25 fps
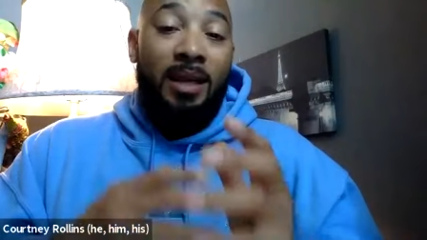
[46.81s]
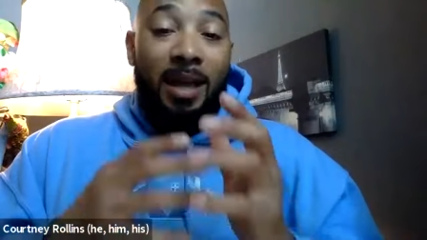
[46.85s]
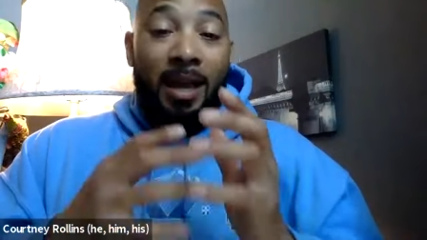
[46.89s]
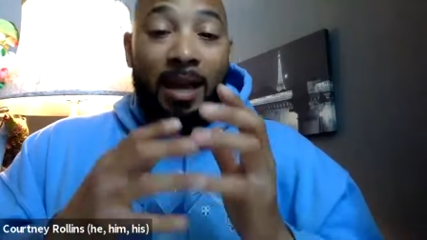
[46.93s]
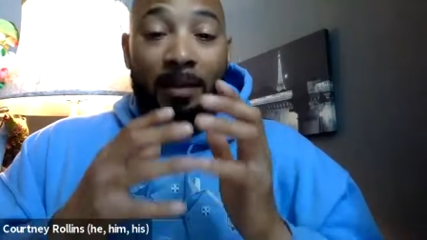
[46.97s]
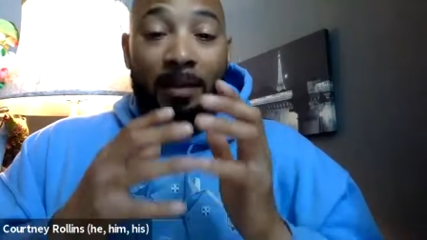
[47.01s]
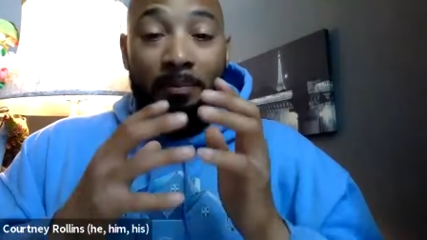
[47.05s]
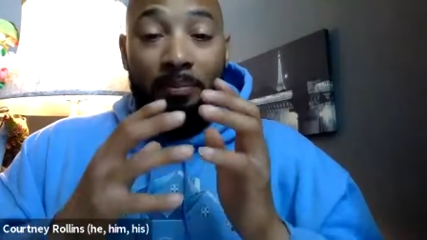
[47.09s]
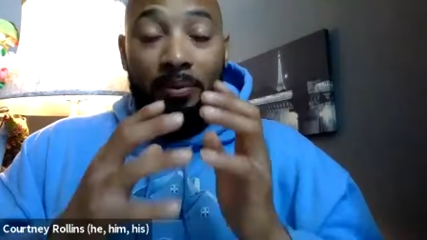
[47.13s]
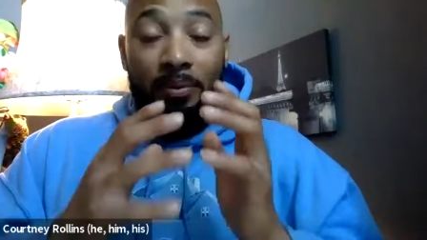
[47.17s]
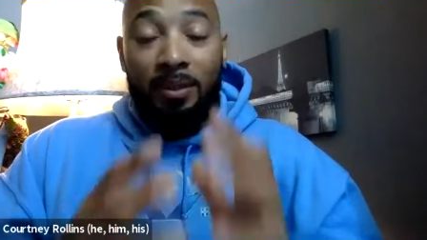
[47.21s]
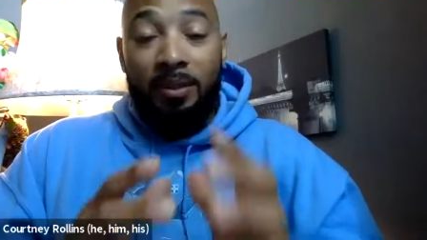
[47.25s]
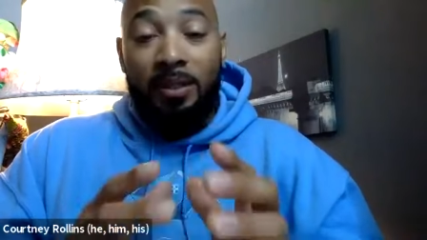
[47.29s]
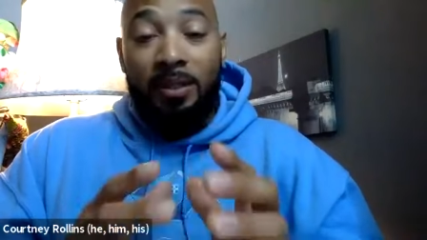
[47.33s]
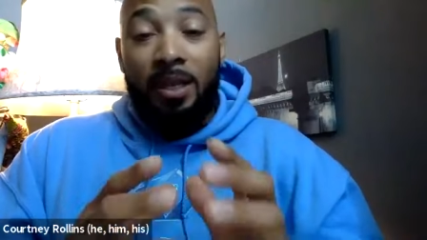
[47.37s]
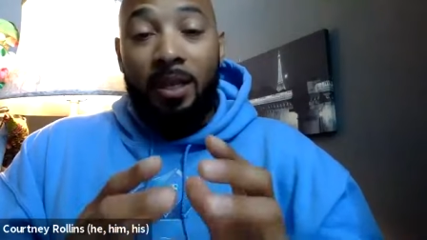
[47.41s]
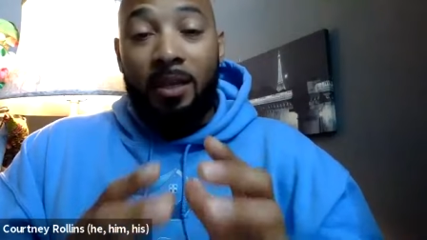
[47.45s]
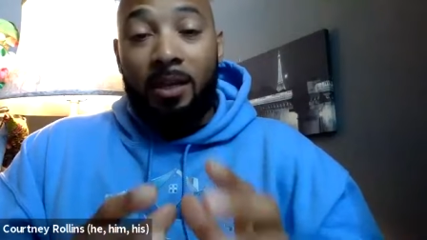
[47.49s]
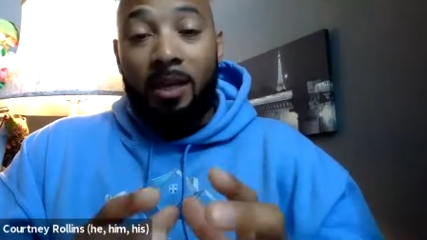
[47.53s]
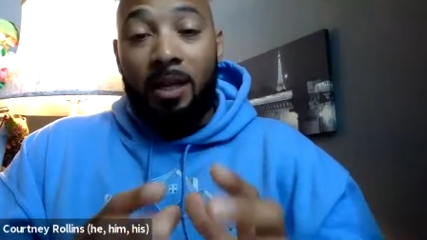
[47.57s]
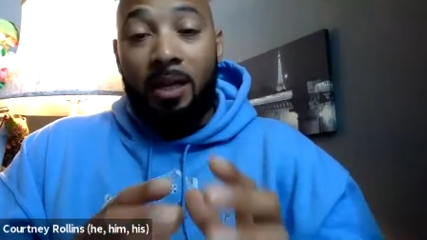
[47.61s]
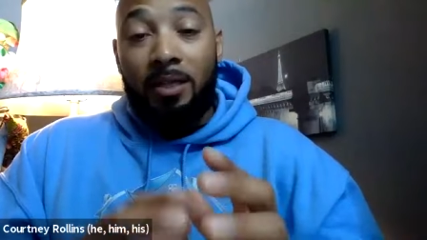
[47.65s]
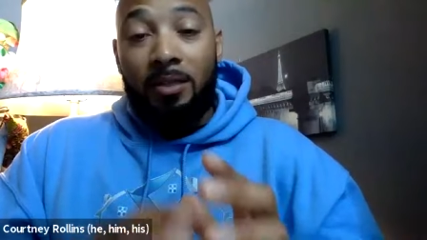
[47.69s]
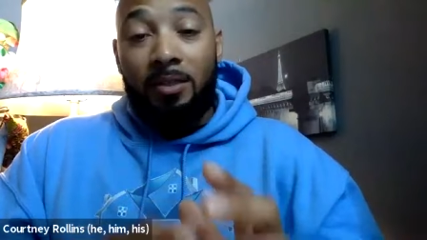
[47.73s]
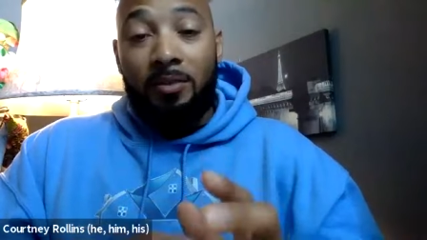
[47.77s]
and put that
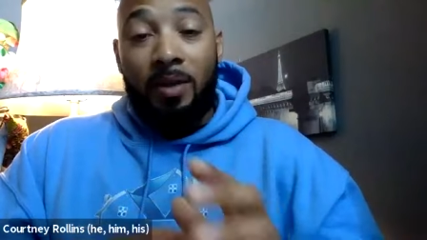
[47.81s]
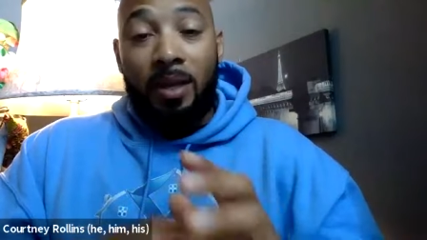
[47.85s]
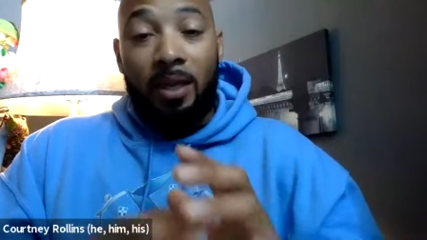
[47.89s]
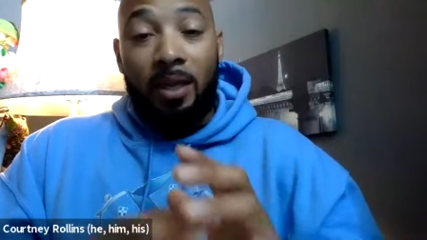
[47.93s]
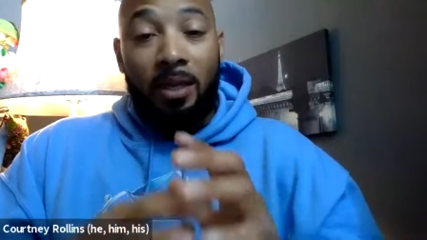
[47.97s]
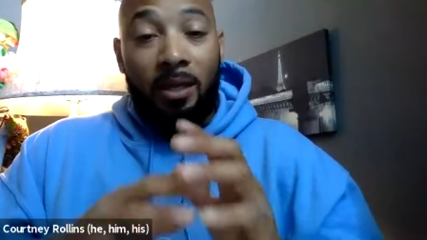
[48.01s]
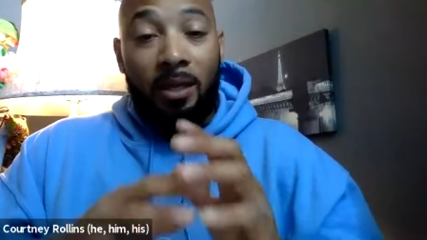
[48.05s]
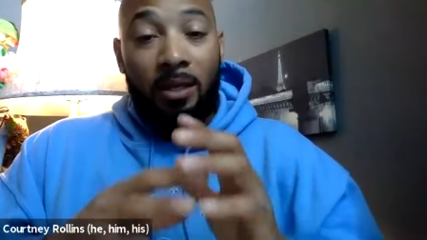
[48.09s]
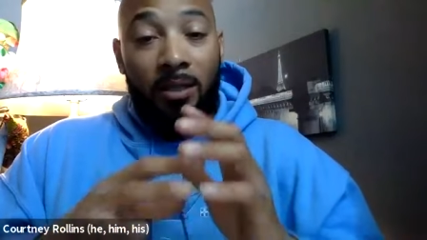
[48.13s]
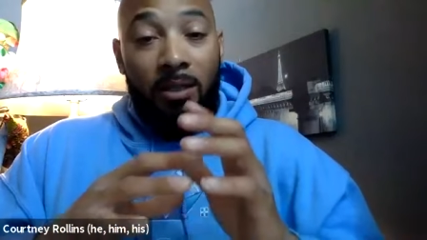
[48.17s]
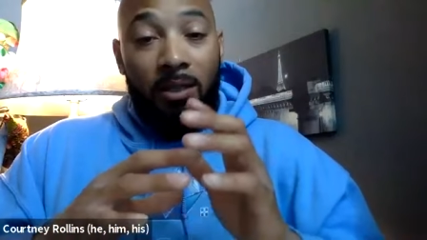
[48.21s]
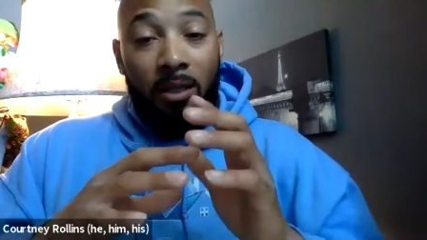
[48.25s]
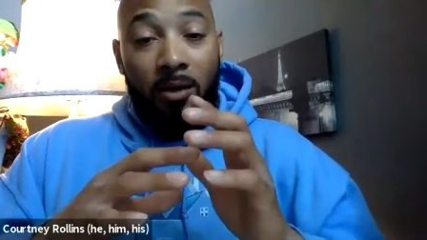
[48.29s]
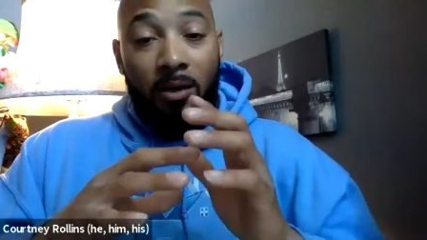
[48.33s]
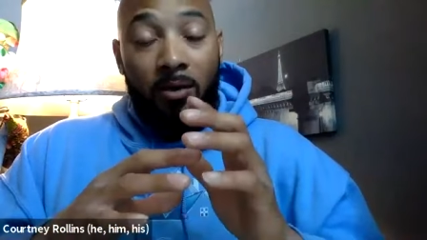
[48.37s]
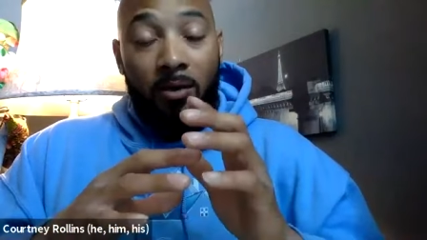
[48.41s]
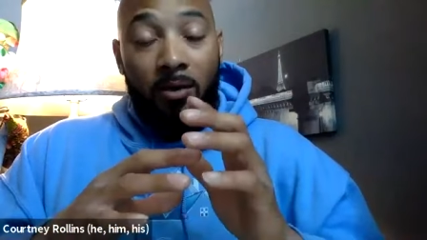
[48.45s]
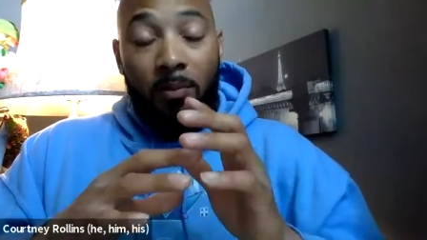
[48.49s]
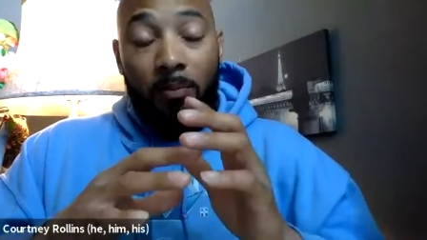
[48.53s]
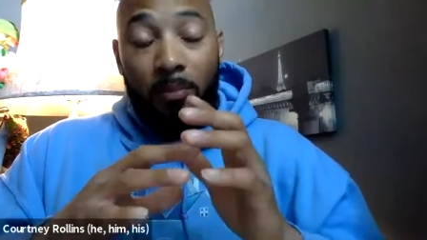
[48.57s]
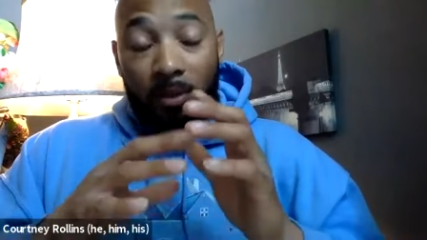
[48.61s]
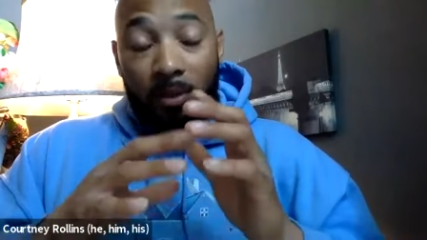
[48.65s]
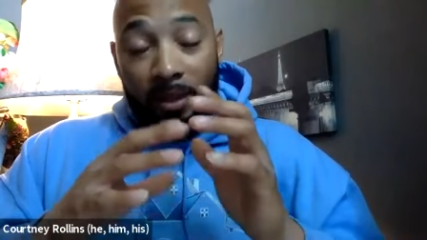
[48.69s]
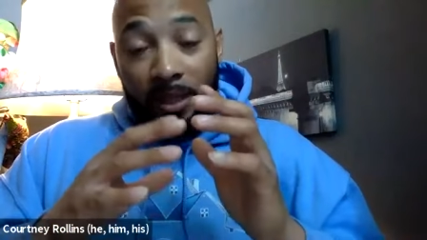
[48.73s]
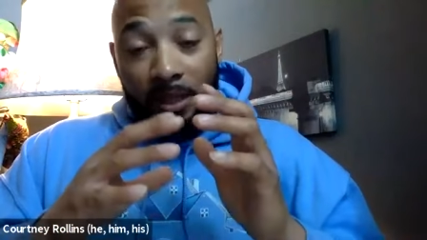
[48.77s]
contract or put